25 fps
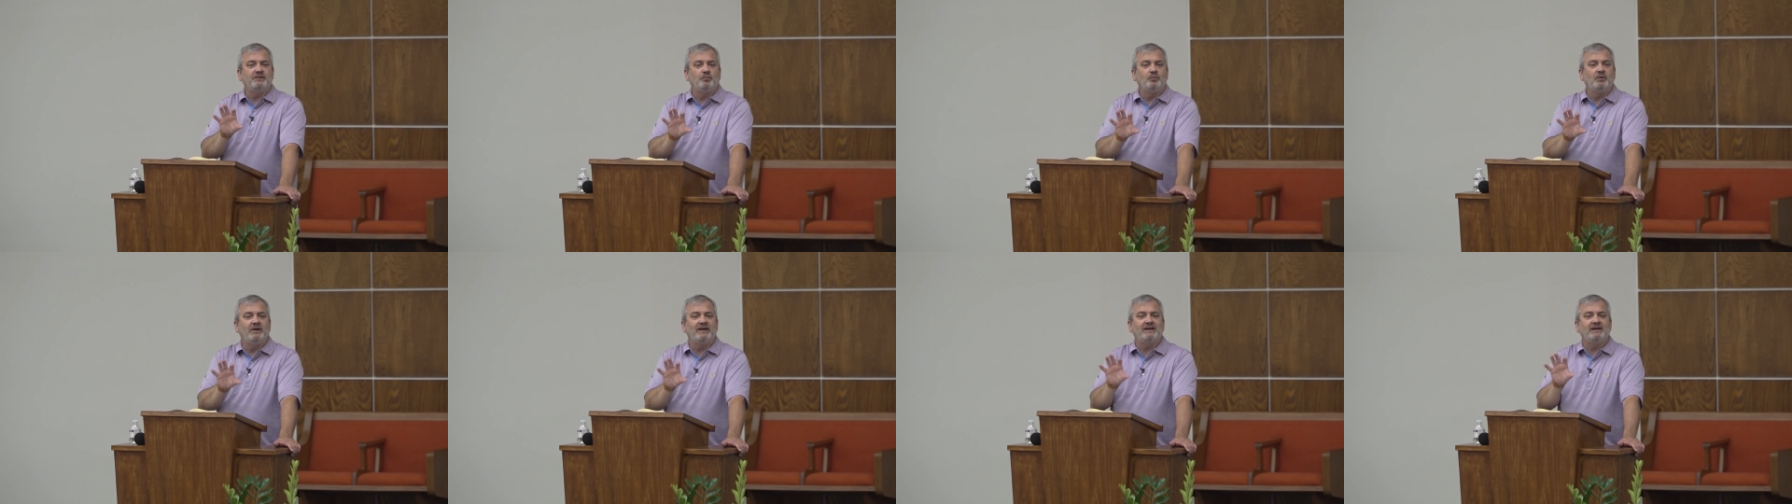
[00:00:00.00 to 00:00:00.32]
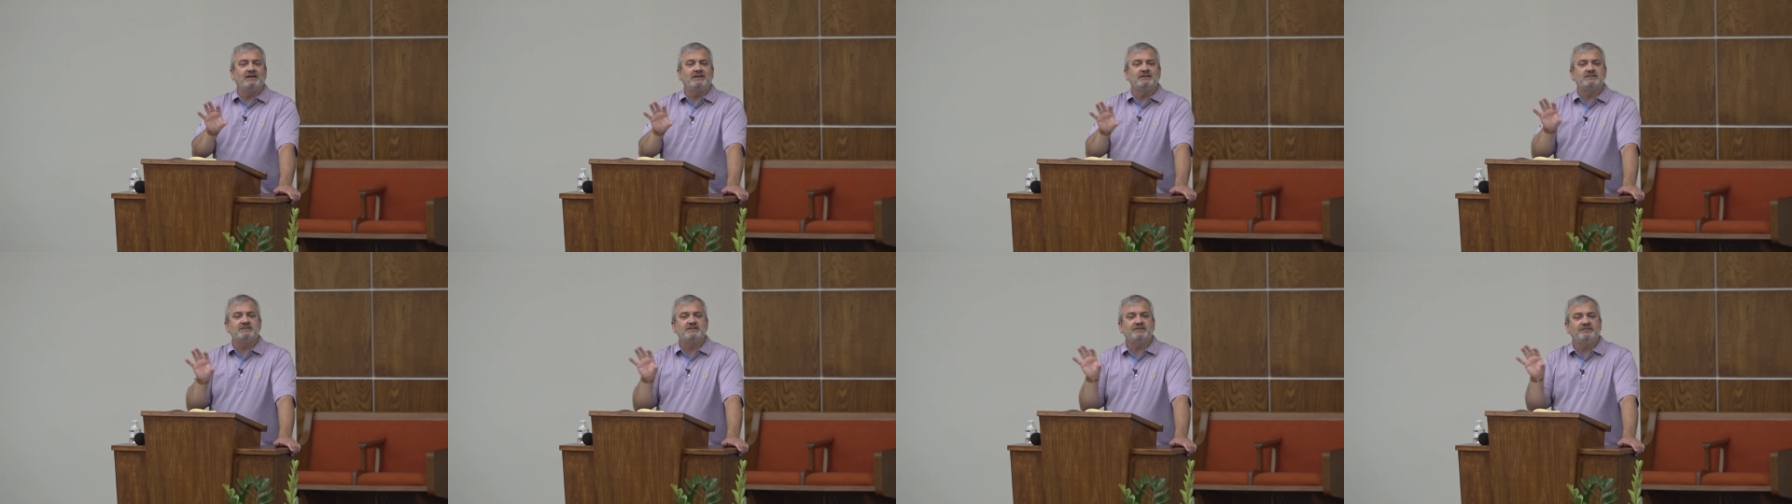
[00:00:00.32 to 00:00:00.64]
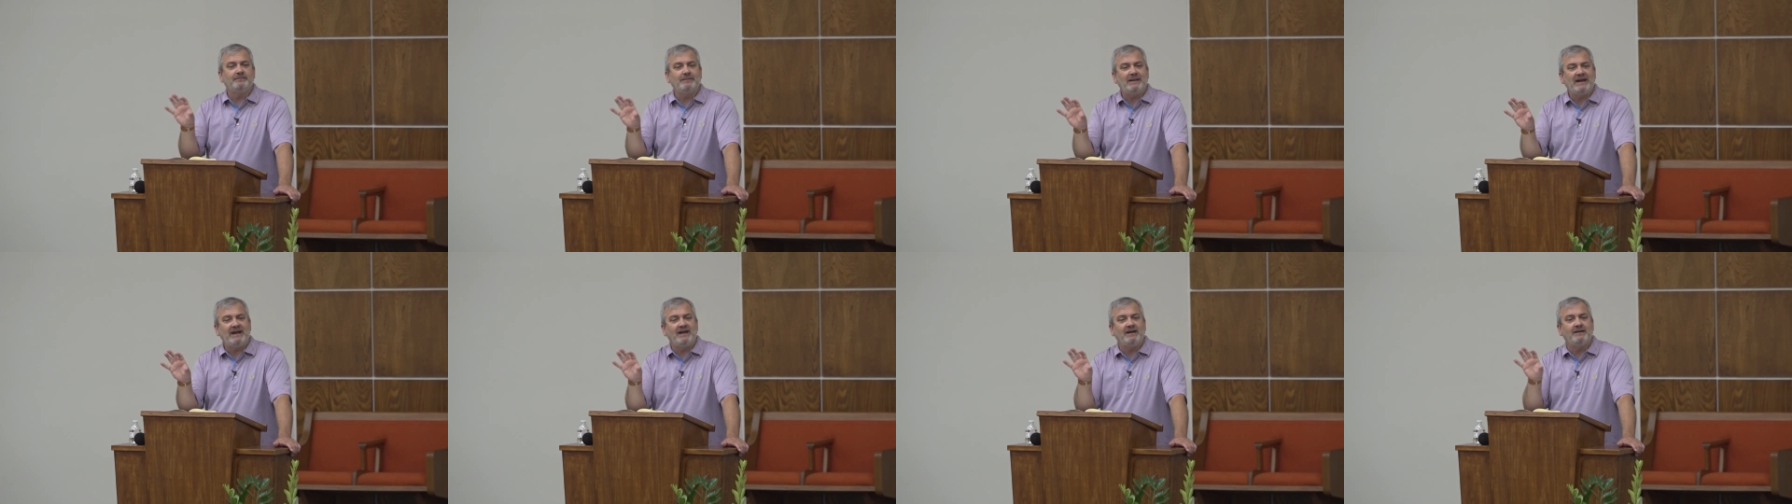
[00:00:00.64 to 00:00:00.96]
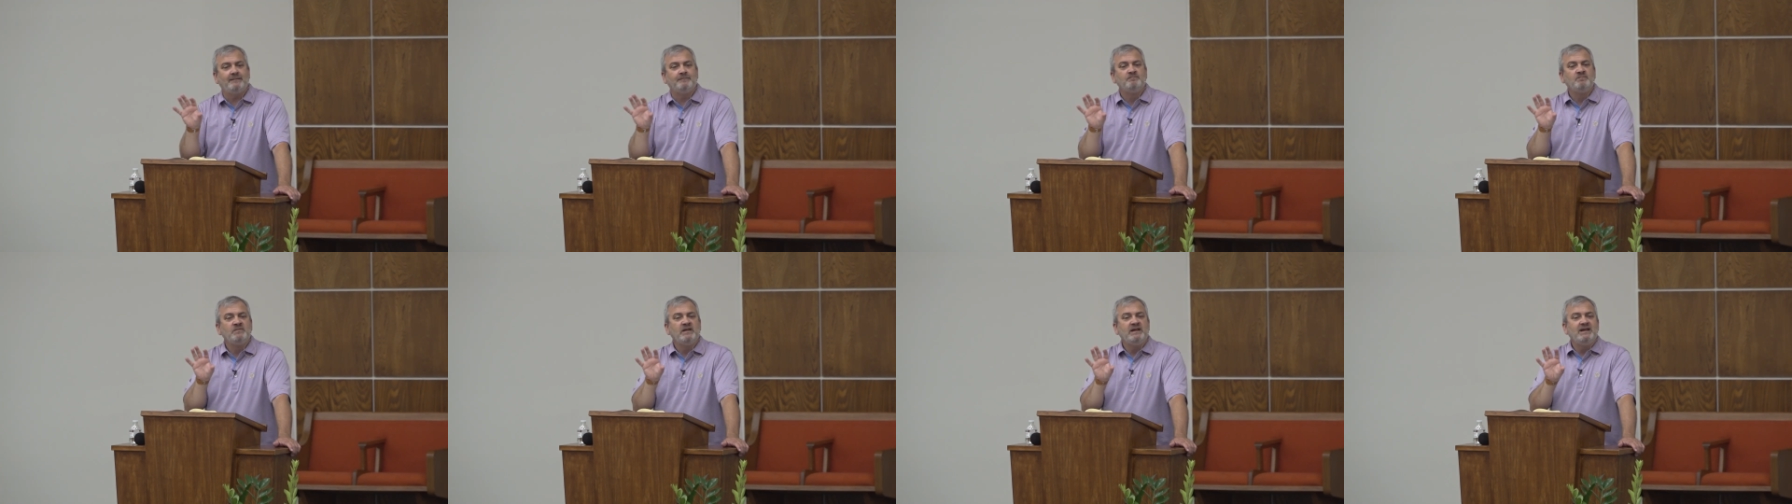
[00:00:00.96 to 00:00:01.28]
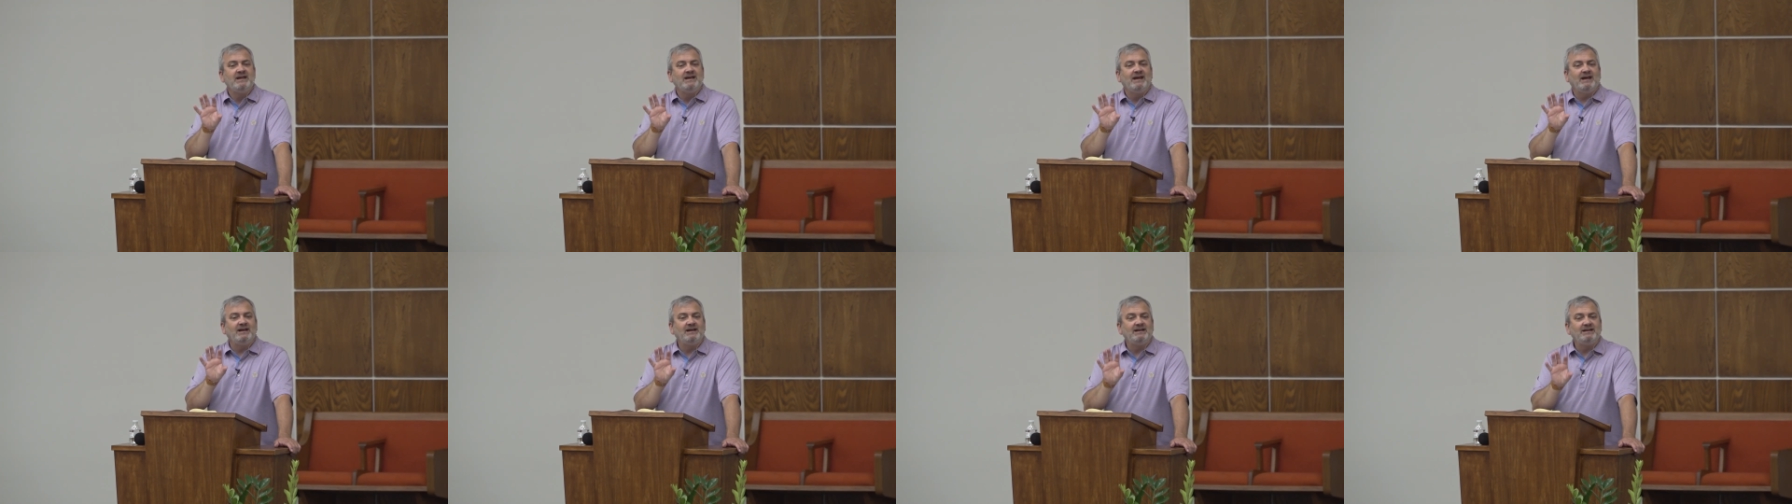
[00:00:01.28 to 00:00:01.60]
wickedness of man
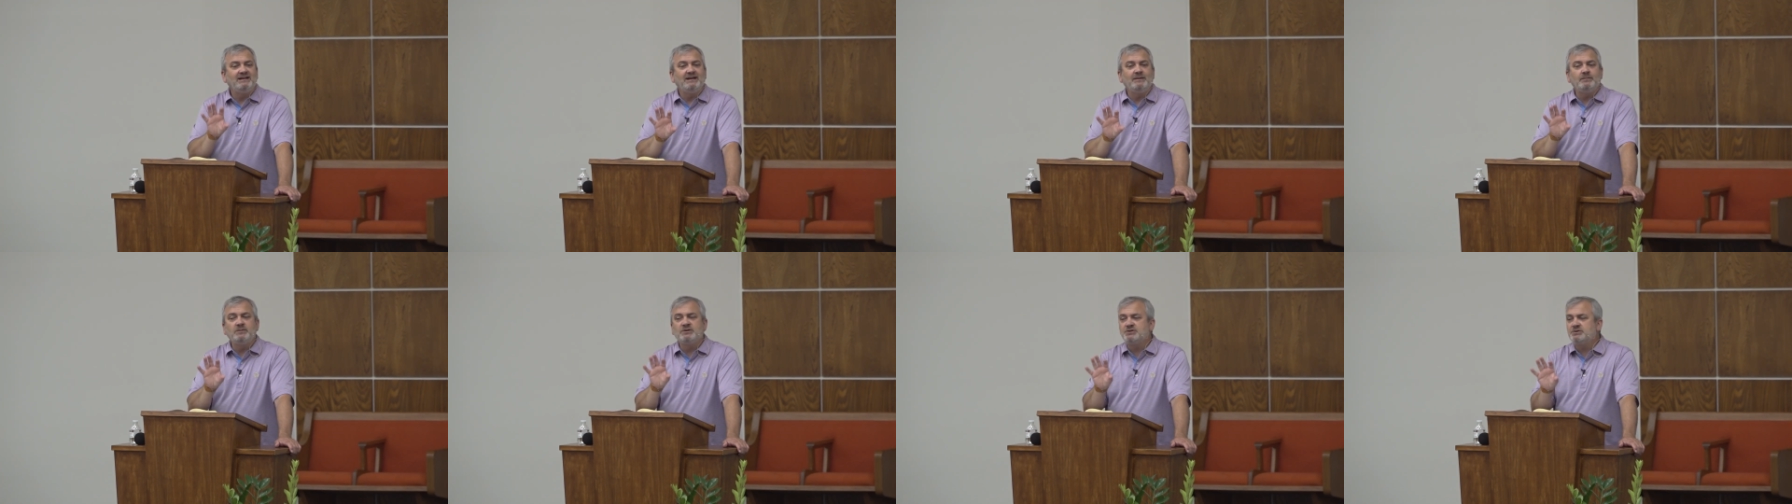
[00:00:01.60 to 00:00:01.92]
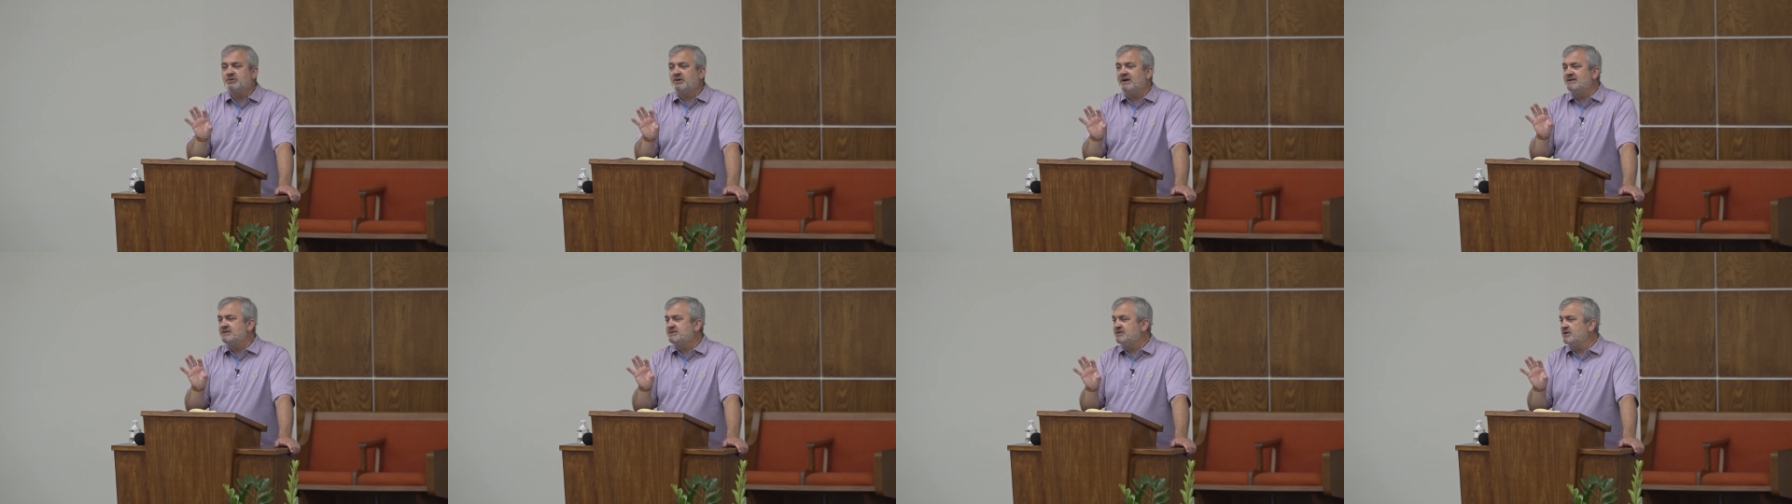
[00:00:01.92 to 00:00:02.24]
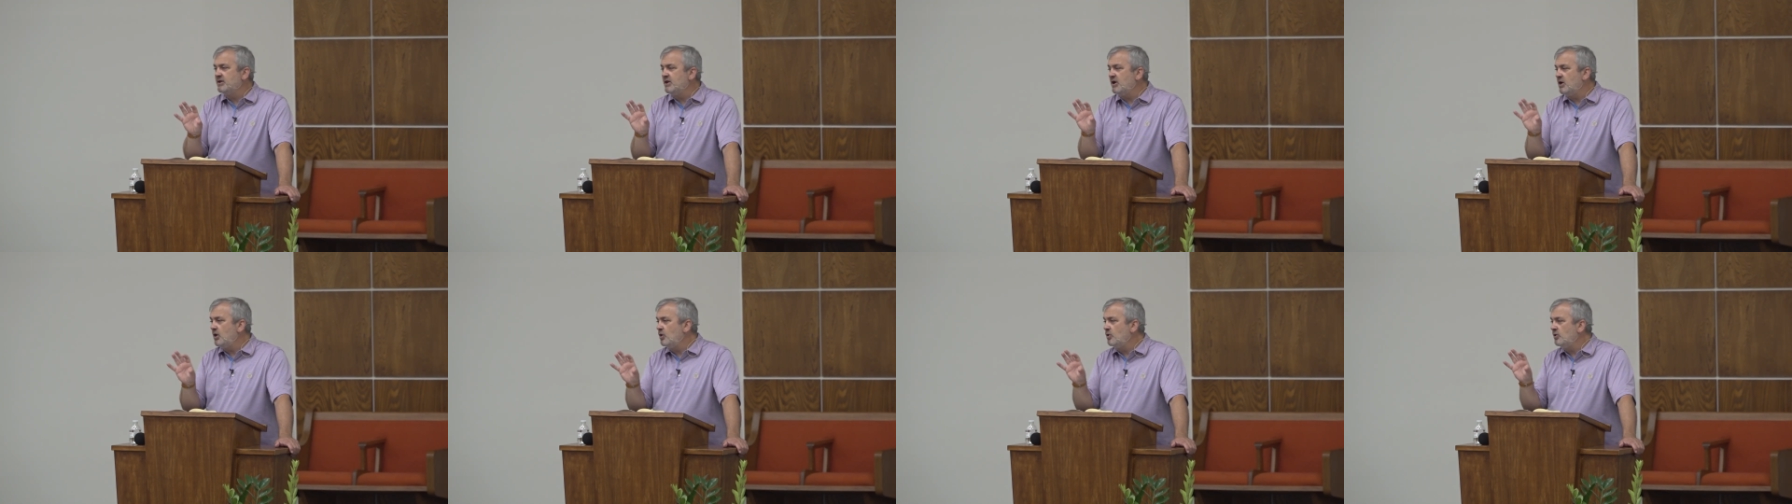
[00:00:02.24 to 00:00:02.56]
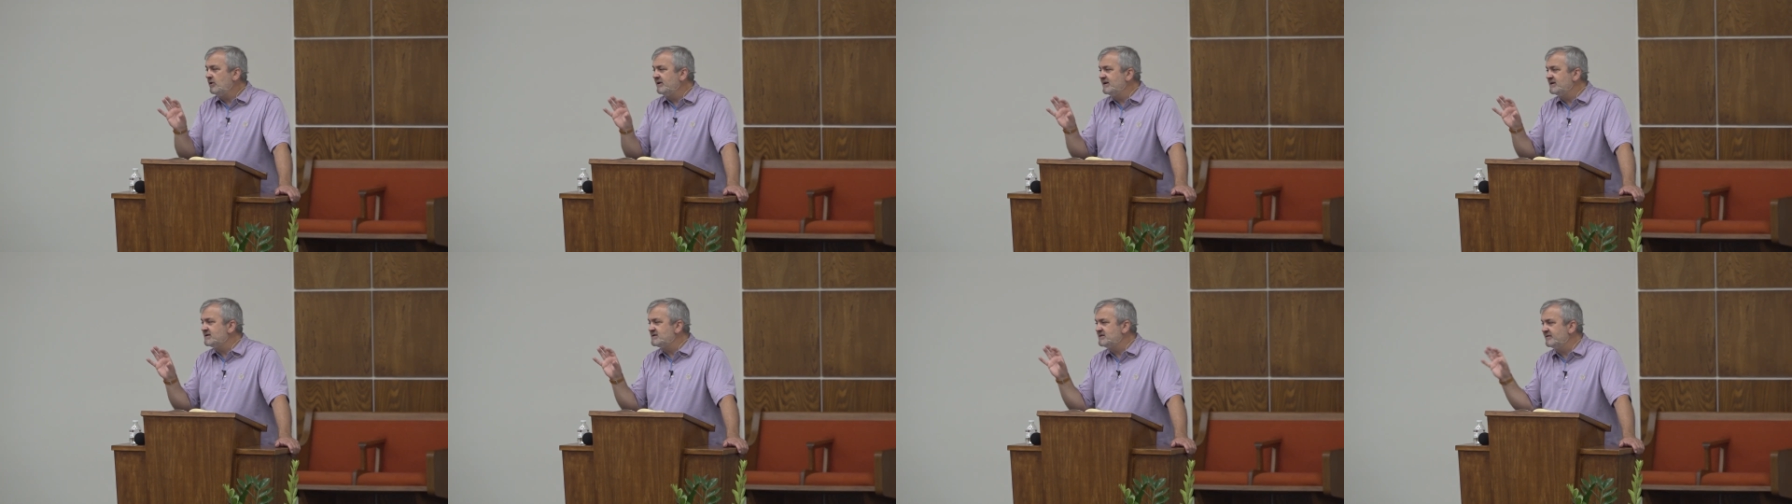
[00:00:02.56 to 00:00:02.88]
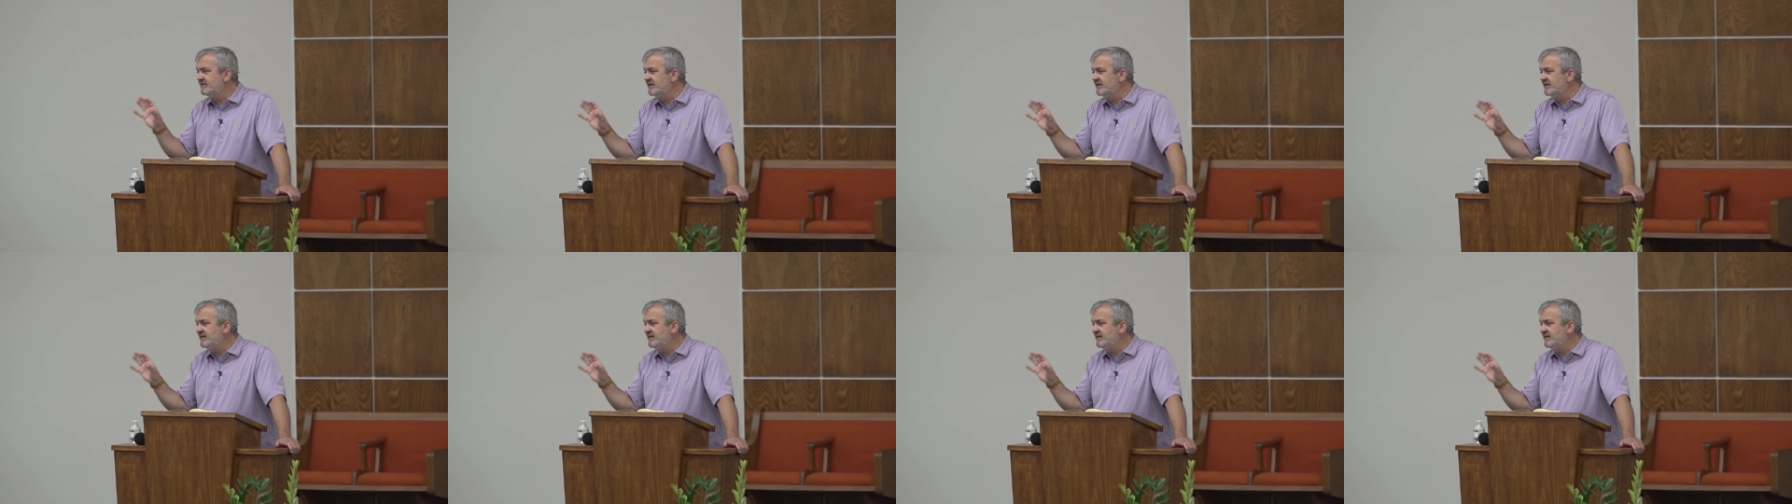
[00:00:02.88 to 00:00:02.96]
and a demonstration of the holiness